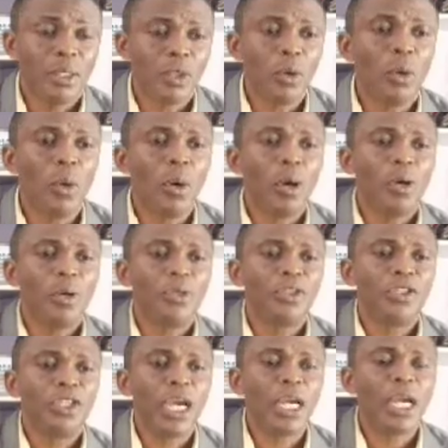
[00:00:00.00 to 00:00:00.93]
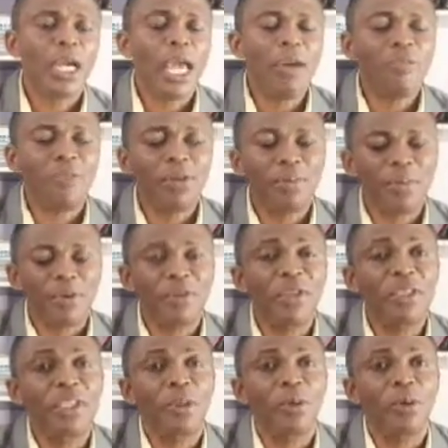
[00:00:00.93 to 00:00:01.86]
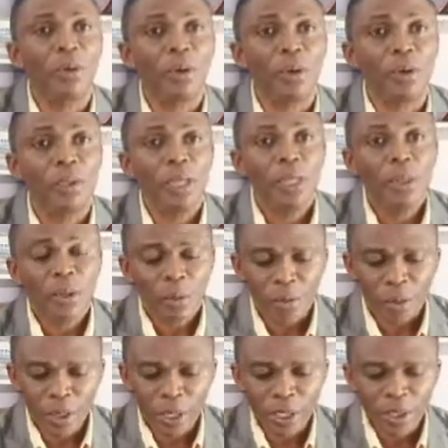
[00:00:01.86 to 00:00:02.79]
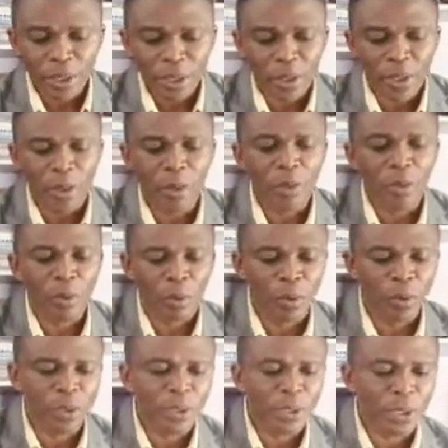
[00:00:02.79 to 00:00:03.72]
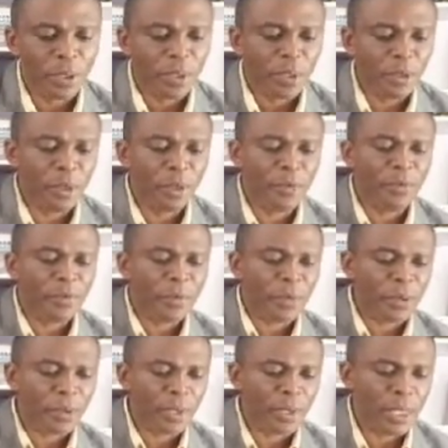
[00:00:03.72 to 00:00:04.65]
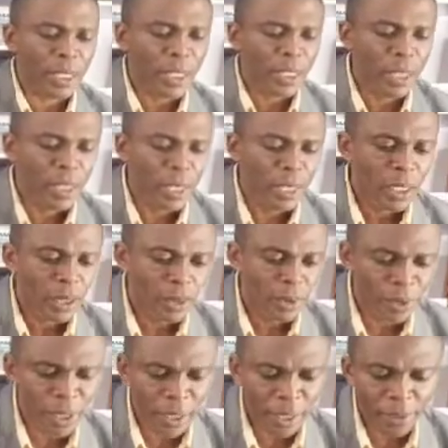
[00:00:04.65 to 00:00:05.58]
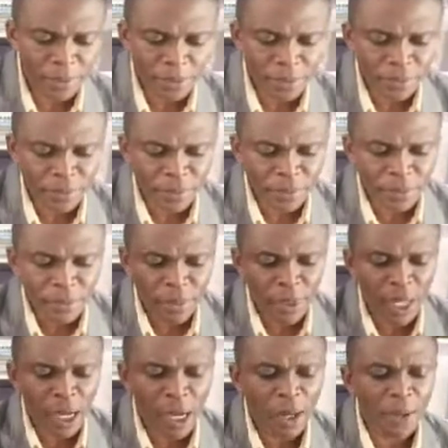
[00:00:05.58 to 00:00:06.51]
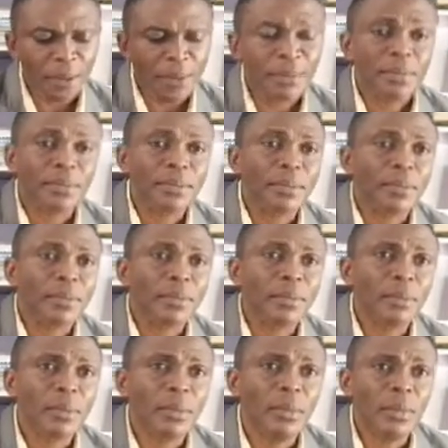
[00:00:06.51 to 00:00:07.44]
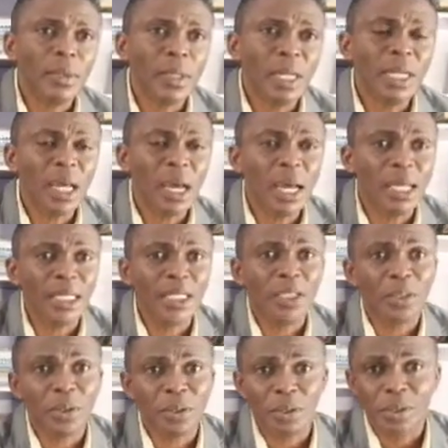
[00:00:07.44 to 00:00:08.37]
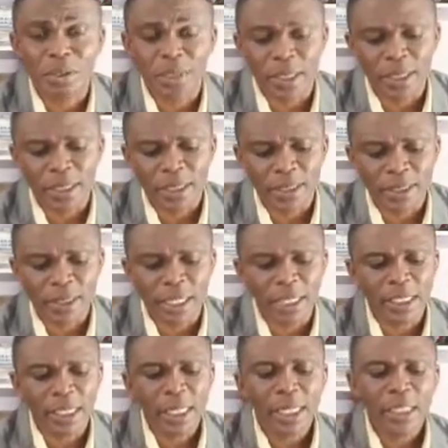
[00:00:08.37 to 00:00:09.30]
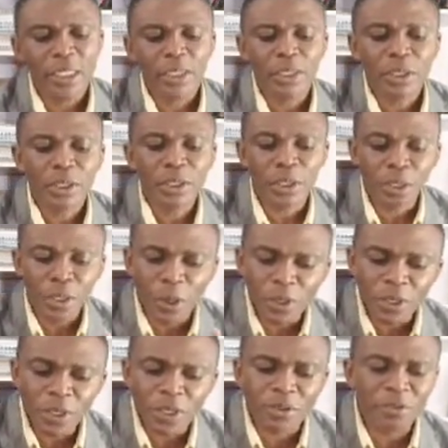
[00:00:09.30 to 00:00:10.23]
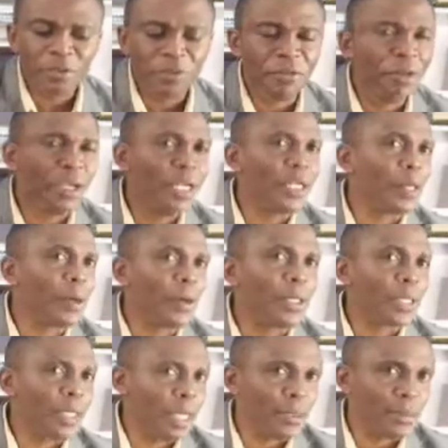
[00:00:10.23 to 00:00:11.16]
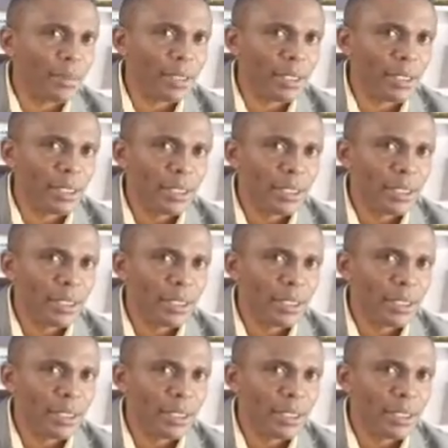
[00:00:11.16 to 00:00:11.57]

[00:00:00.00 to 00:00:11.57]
So check every prophetic word with the word of God. Okay? Now, and I need to also say this, that don't feel condemned